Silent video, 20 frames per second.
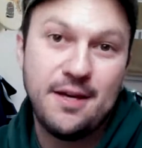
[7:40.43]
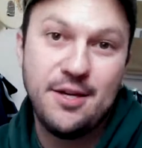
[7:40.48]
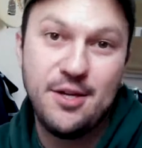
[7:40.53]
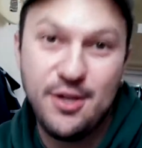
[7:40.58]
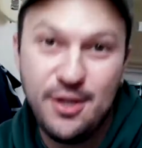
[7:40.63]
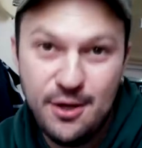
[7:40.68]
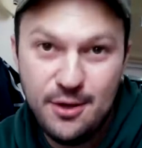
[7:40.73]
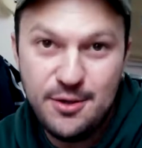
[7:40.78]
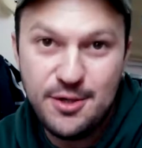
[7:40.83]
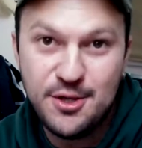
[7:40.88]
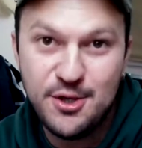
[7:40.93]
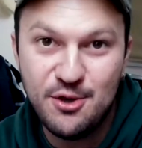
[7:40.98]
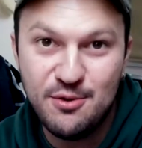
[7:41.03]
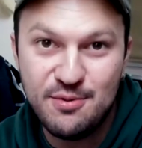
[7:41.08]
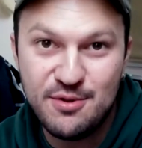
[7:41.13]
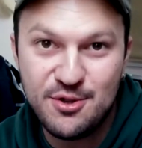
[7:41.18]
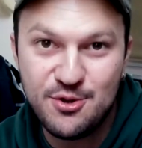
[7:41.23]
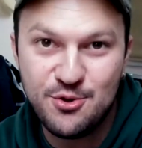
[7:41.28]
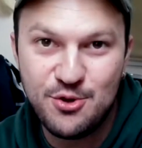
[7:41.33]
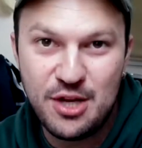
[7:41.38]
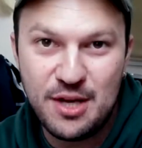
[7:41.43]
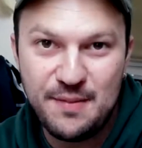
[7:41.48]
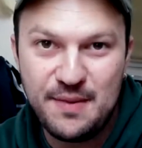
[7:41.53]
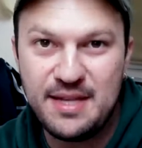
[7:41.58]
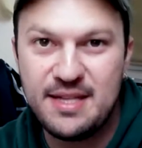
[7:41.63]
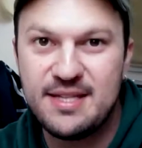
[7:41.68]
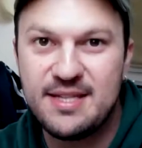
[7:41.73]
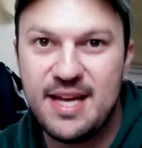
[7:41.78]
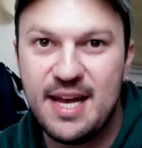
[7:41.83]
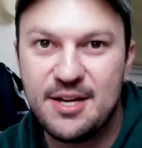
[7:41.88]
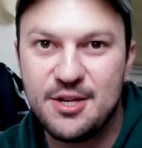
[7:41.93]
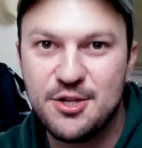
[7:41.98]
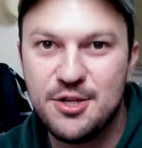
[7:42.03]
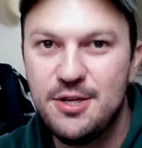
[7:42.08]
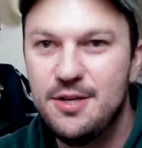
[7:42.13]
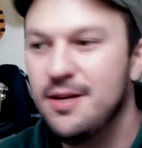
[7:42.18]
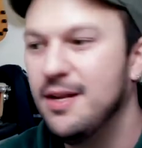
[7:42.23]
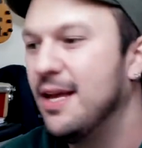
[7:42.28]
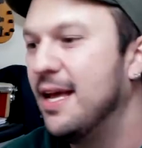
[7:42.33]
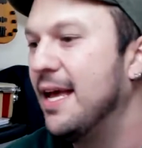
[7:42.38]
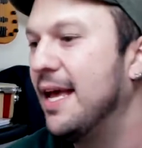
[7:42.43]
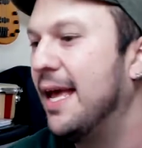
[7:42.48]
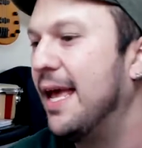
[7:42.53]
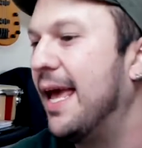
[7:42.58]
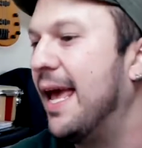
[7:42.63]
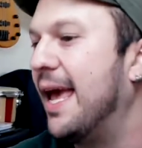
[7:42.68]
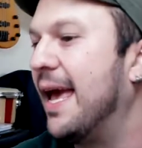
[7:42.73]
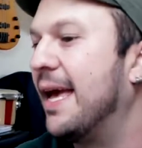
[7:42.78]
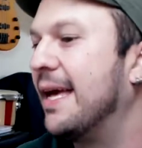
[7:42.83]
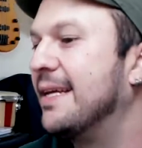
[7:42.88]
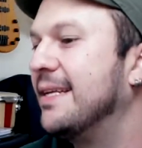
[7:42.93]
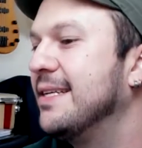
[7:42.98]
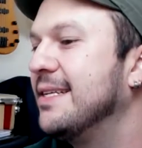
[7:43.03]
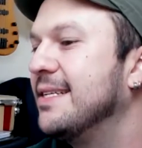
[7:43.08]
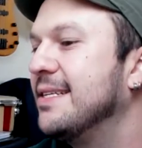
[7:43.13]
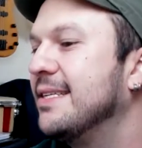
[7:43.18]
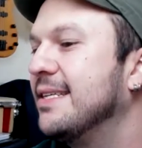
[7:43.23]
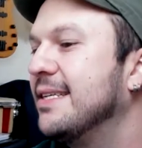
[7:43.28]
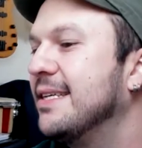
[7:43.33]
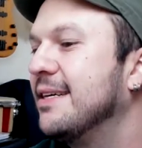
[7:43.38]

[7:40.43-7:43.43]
YouTube streaming session and